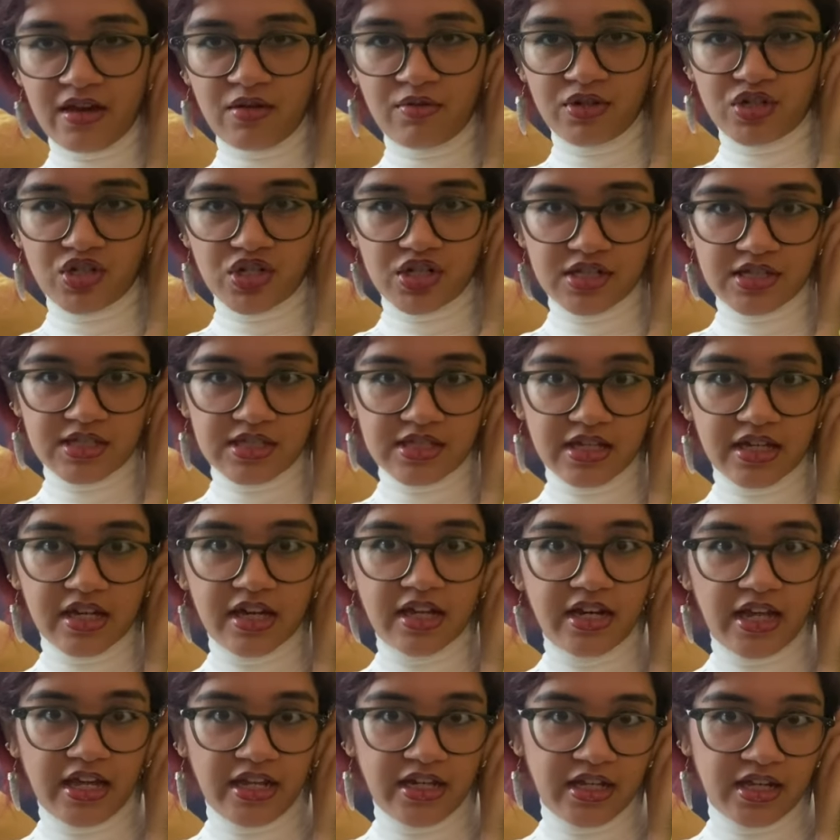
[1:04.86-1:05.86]
which is the
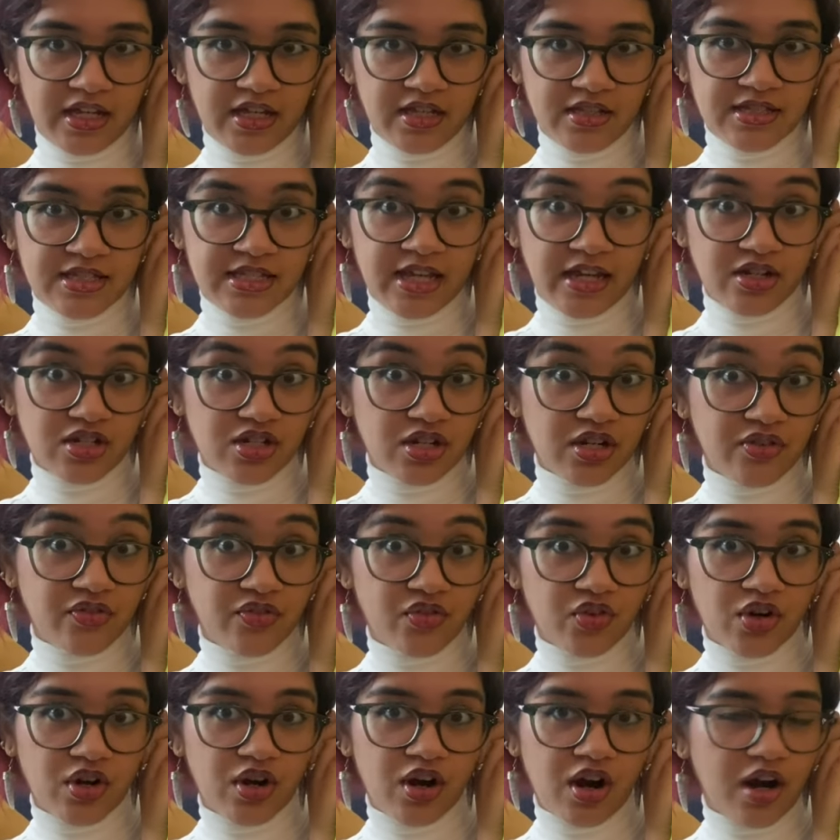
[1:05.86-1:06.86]
Canadian Center
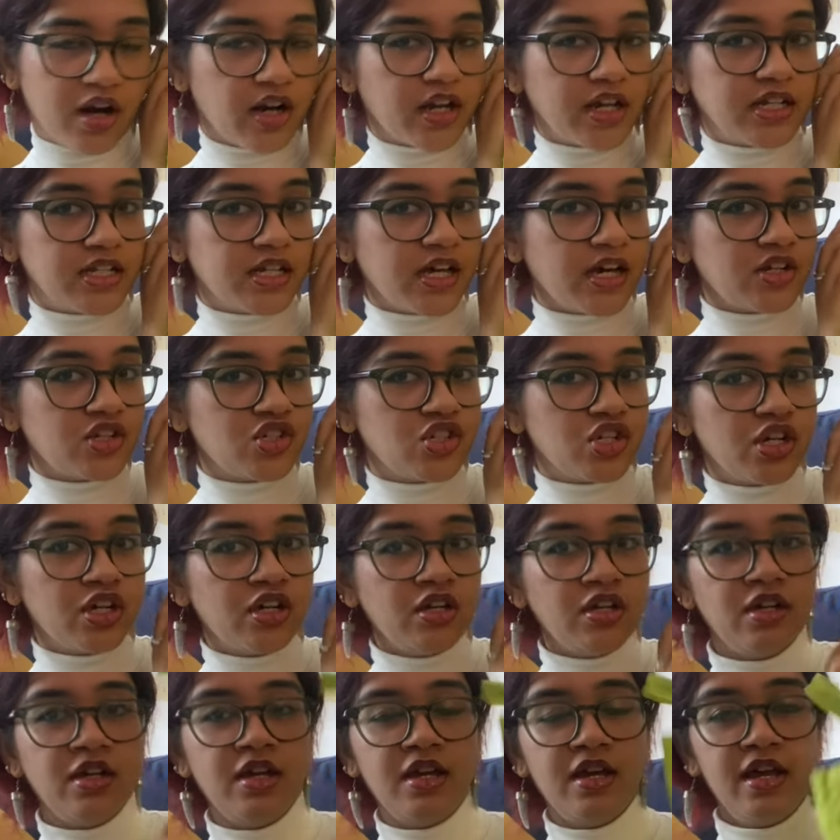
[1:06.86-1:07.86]
for
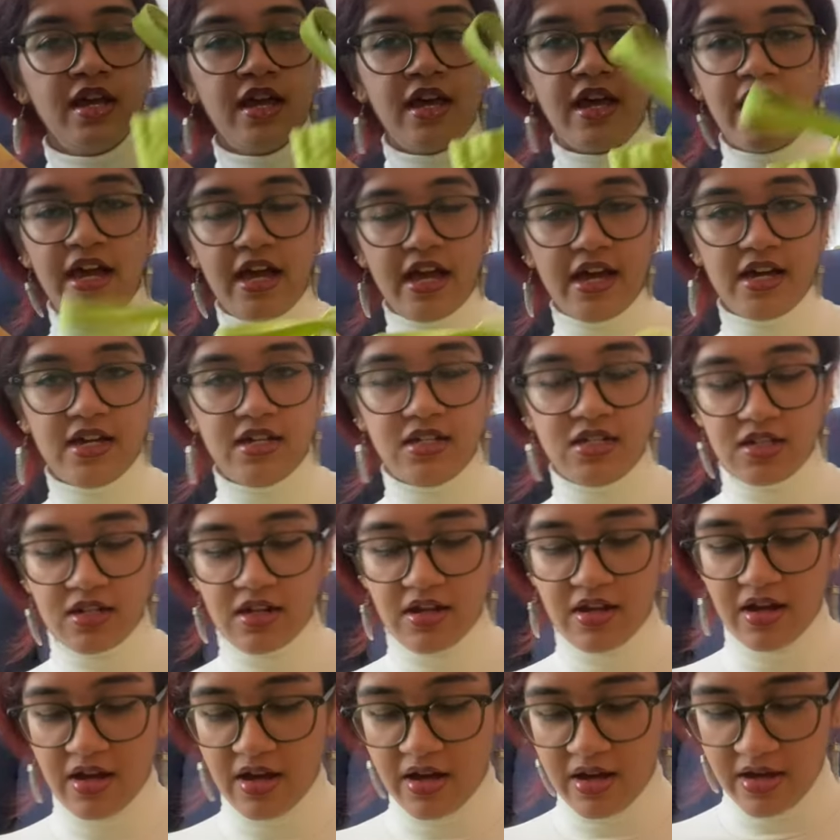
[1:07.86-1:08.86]
Architecture. And
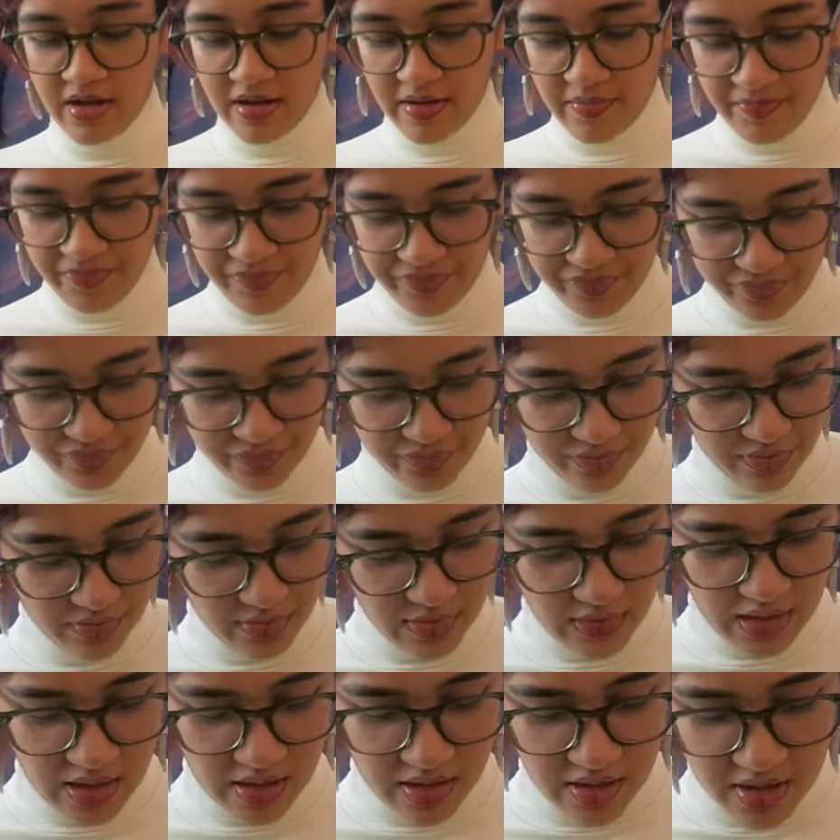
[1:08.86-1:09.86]
I
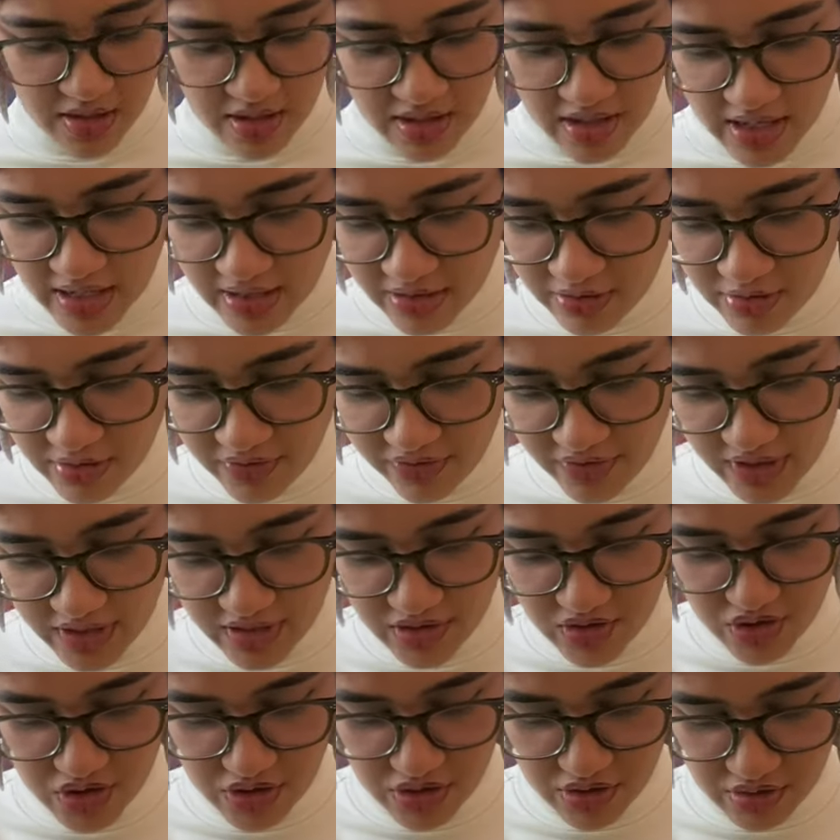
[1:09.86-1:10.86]
don't know if I can
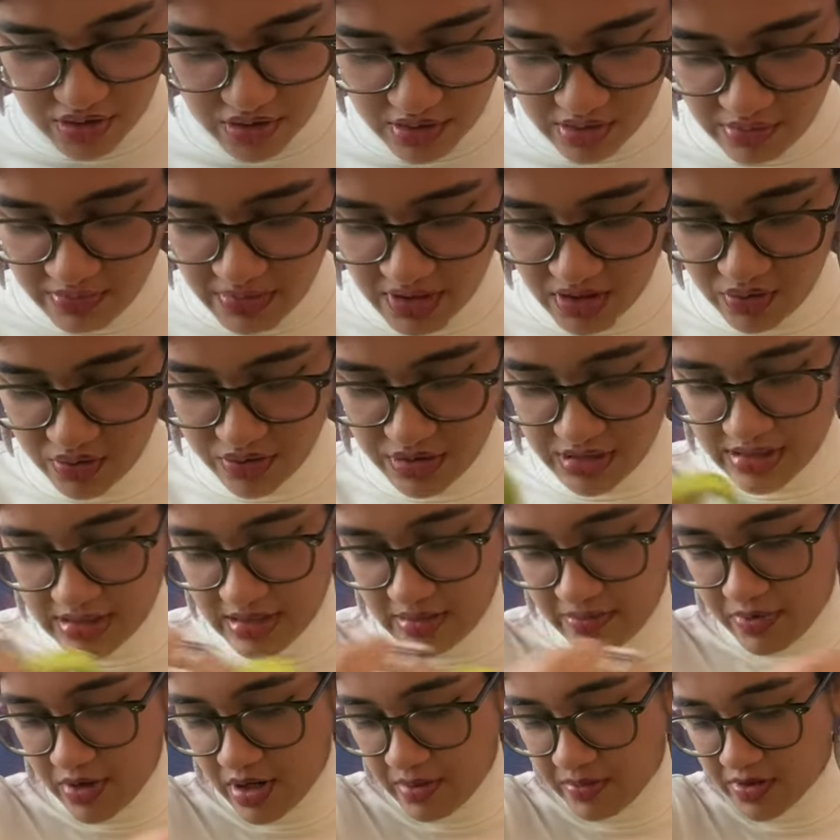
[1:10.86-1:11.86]
show you. Let me hold this
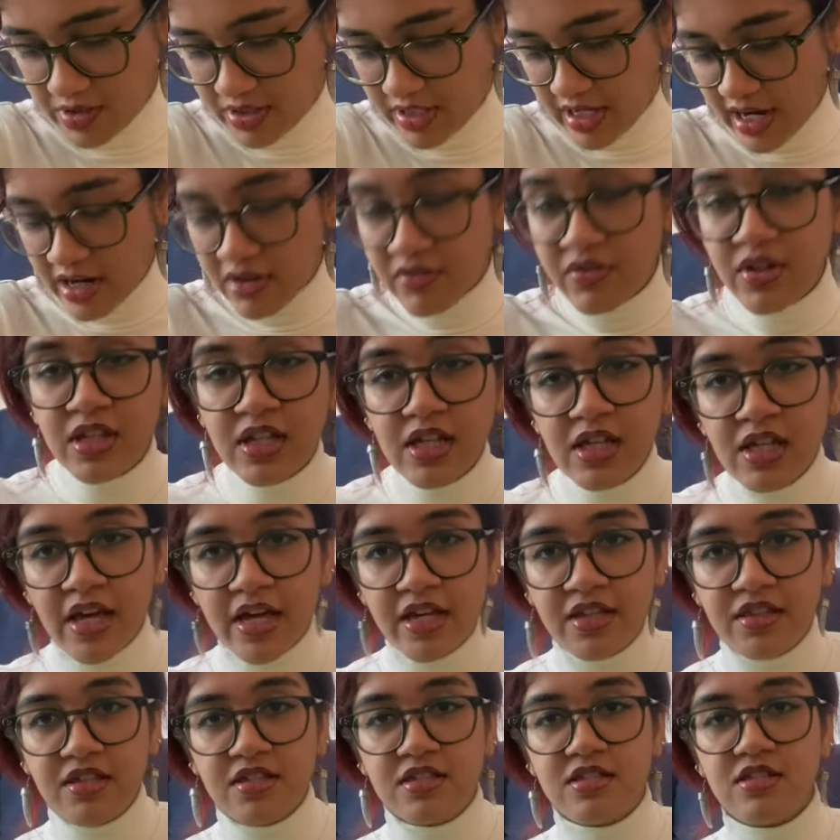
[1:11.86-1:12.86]
up properly. I really
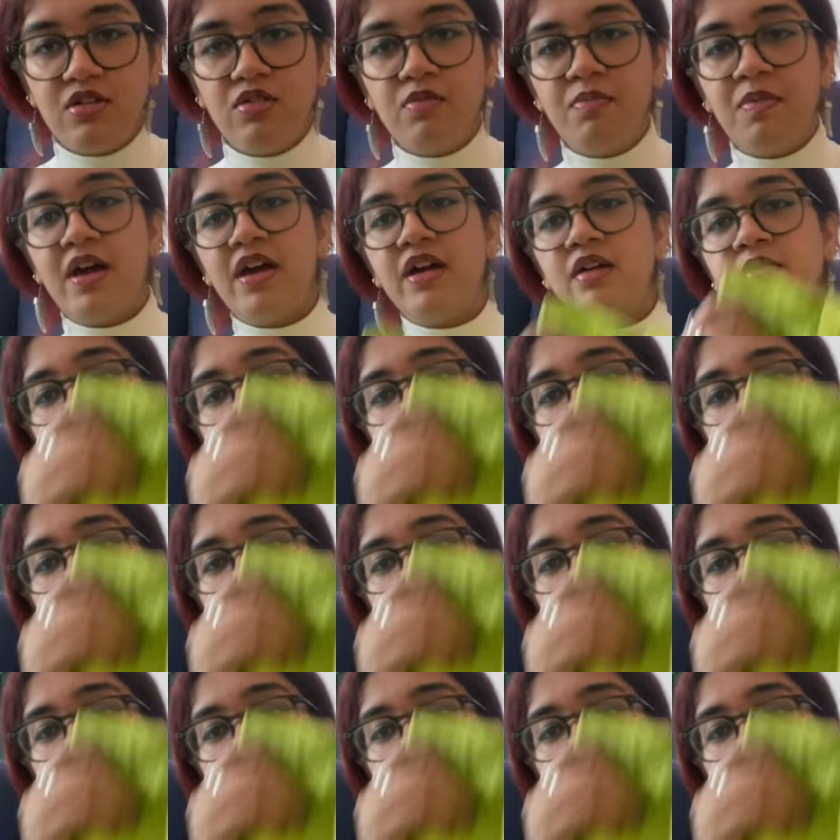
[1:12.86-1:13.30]
like this tote bag